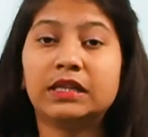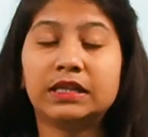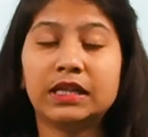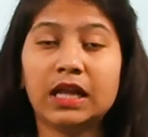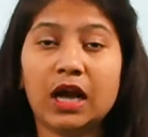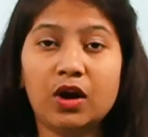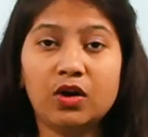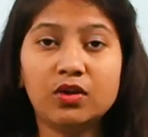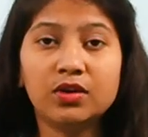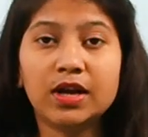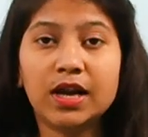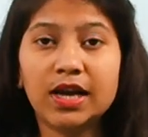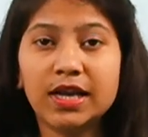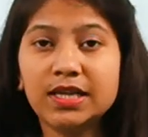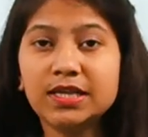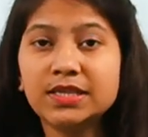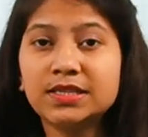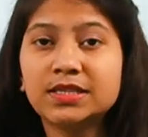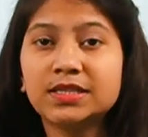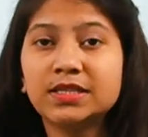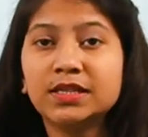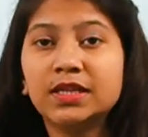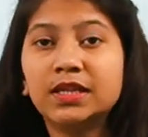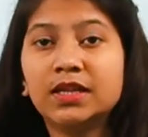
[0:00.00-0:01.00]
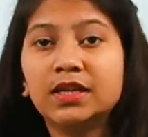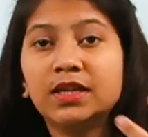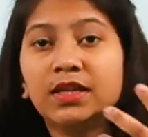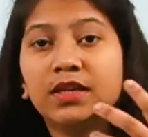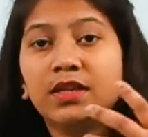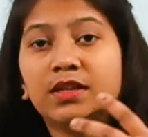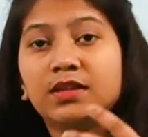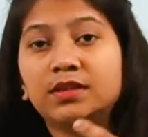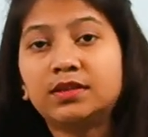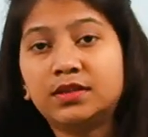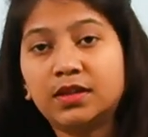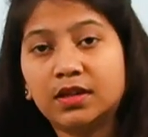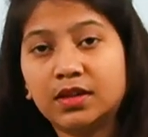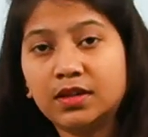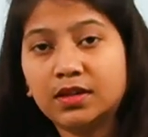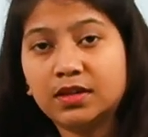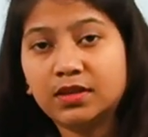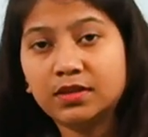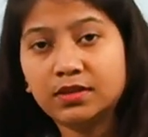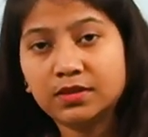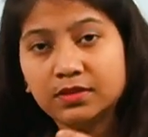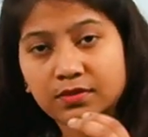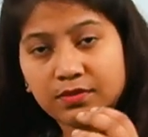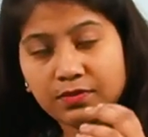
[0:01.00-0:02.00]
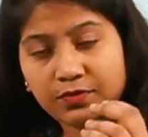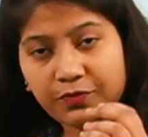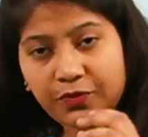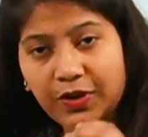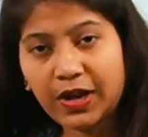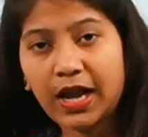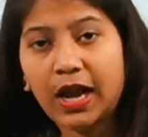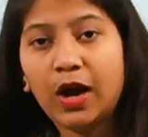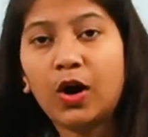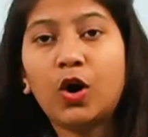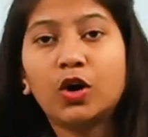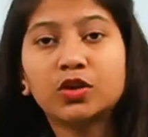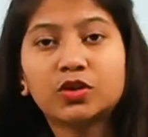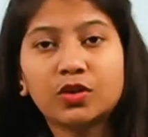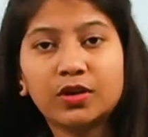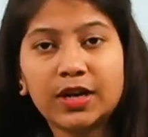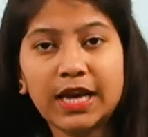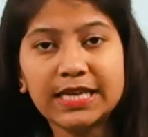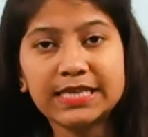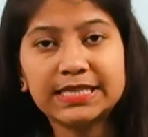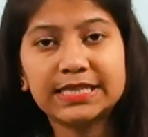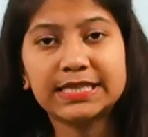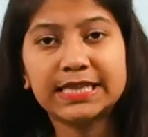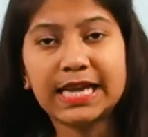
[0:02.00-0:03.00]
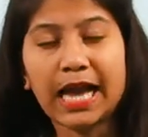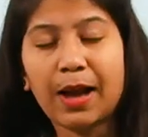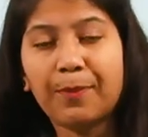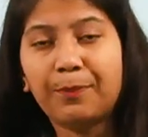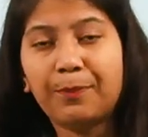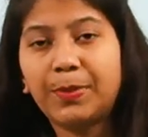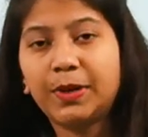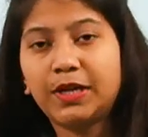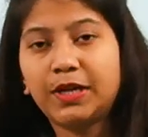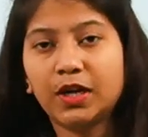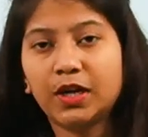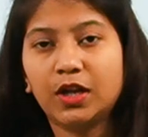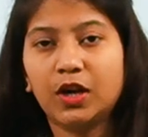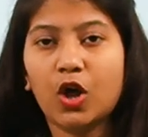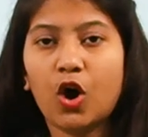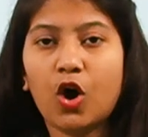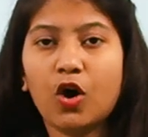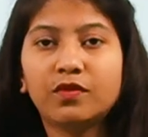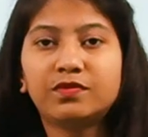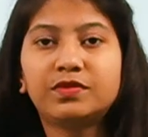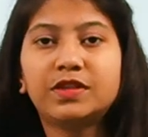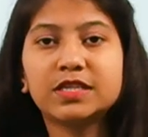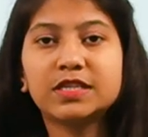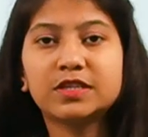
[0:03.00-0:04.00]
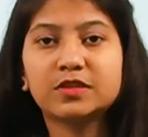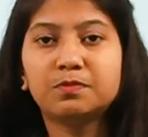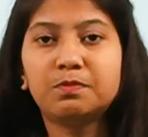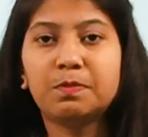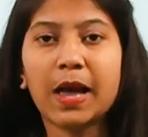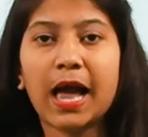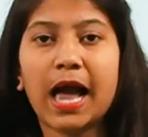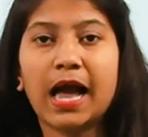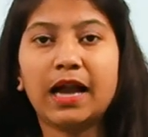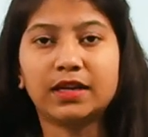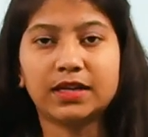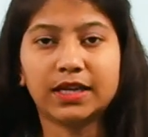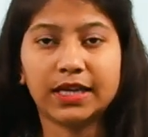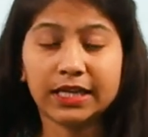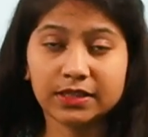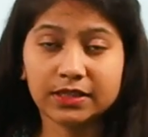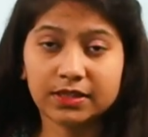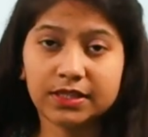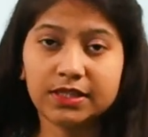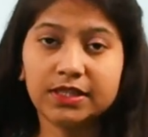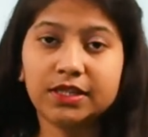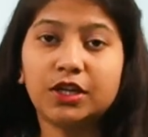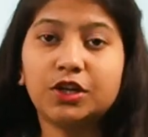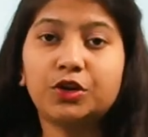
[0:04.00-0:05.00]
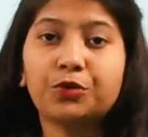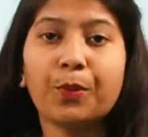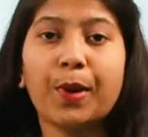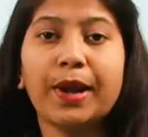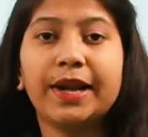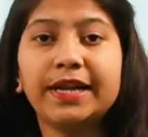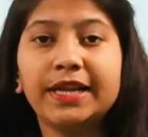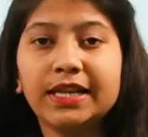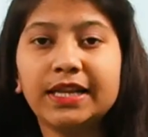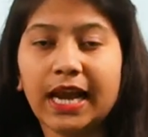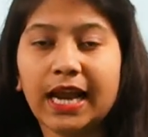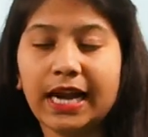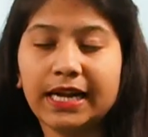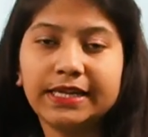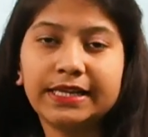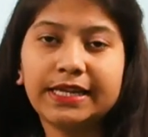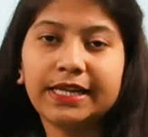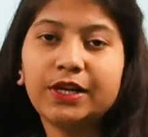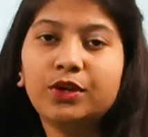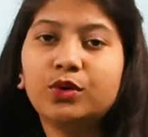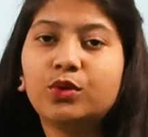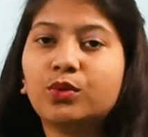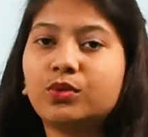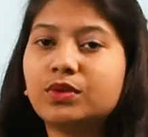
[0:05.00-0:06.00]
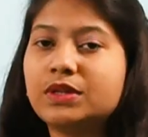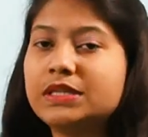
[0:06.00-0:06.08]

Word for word: Now, guys, the authorized capital of this bank in the year 2019